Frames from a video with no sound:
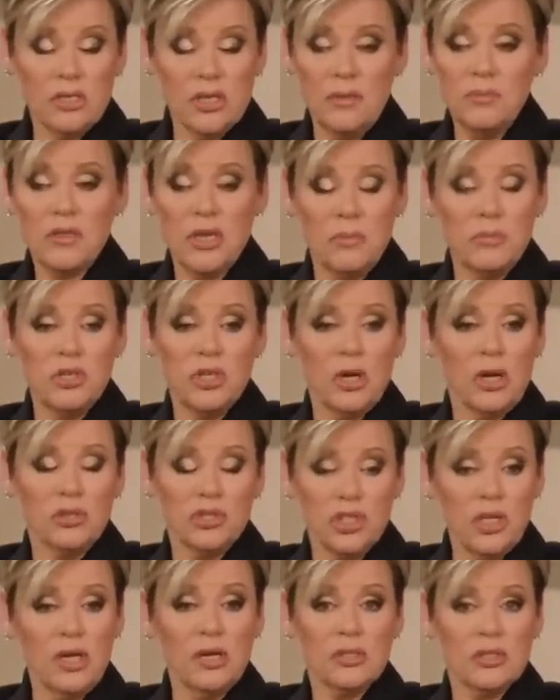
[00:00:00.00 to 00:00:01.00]
Sometimes you got
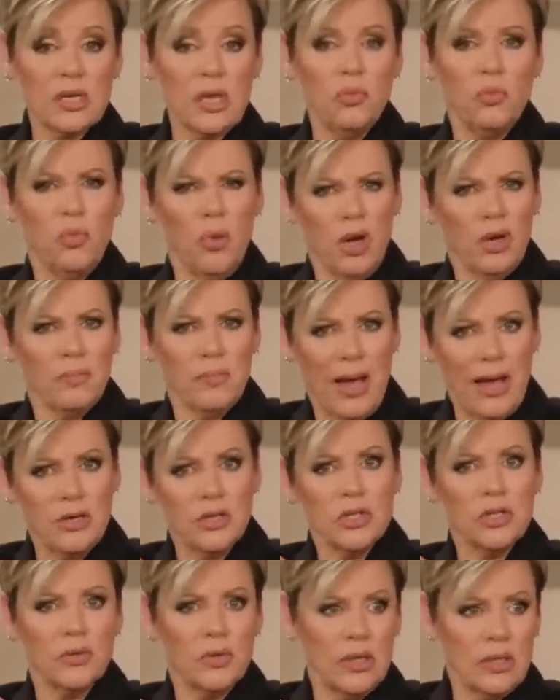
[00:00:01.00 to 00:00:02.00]
to check and say, what am I
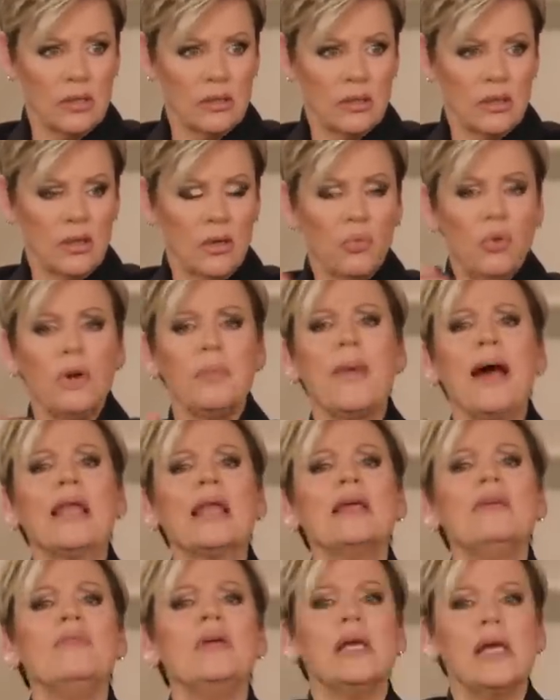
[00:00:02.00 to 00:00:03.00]
doing? What am I
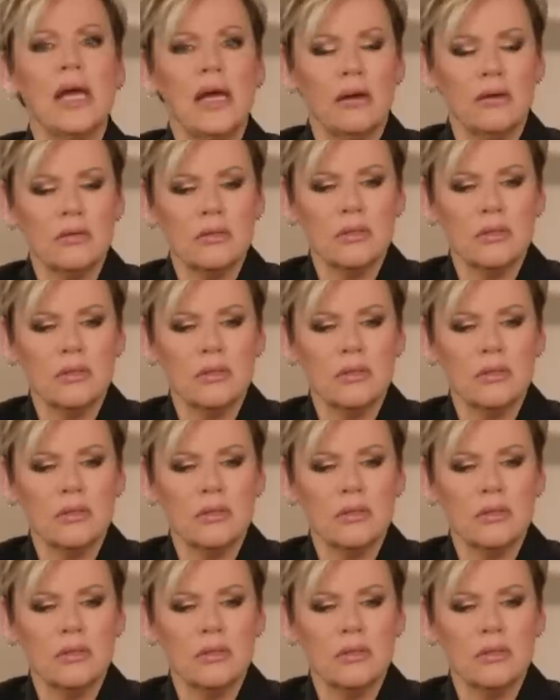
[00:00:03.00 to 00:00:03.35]
leaving out?